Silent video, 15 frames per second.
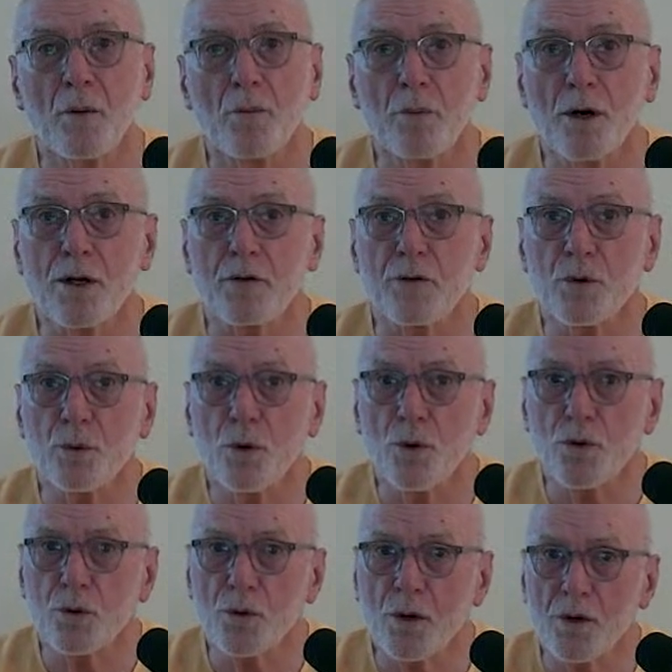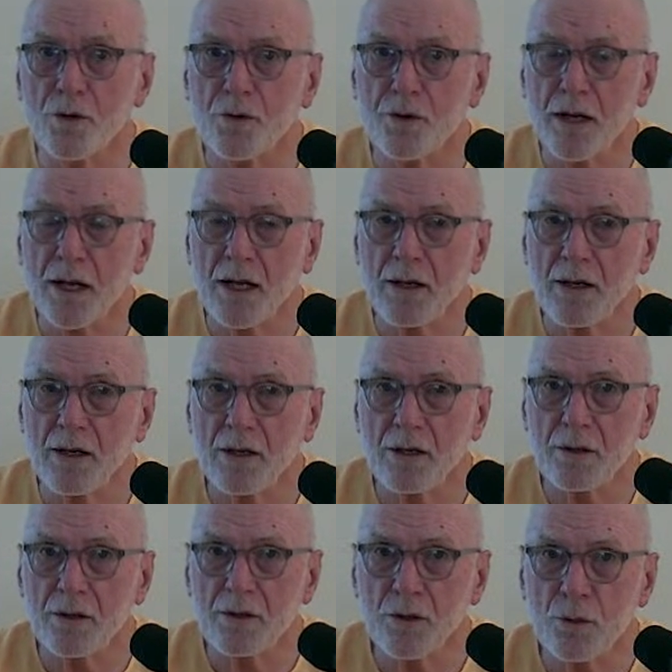But if you want to understand
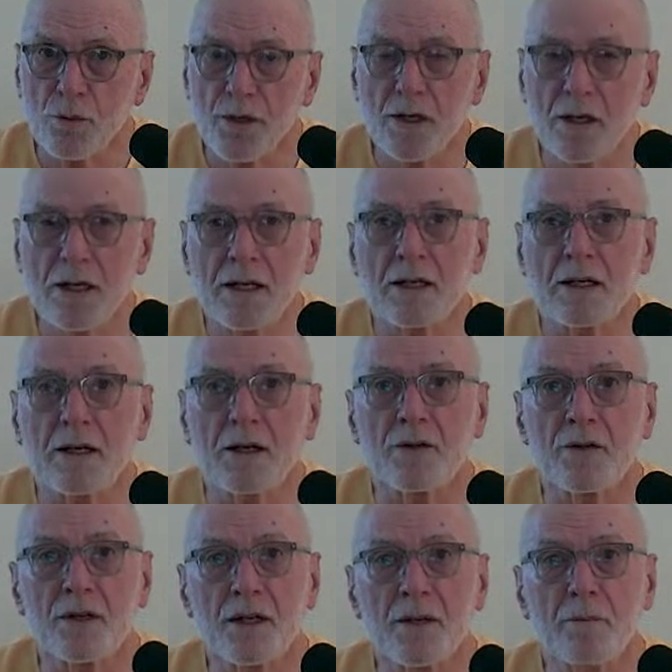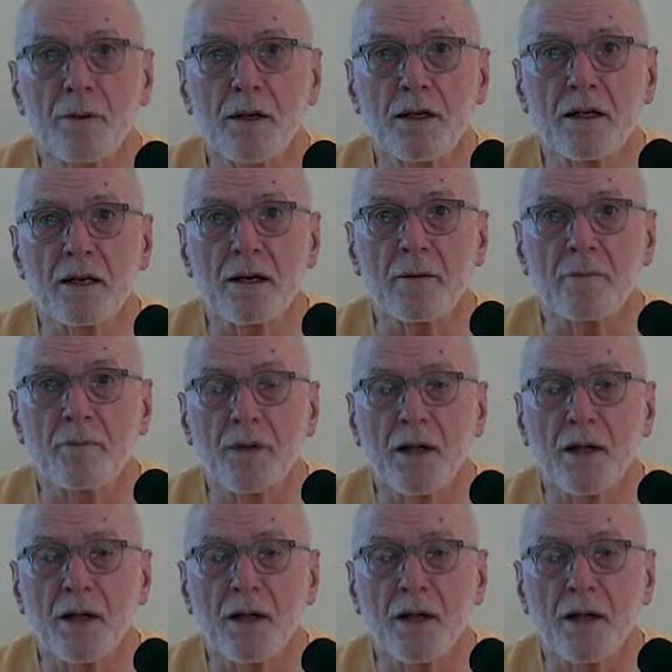the real India, the deep India,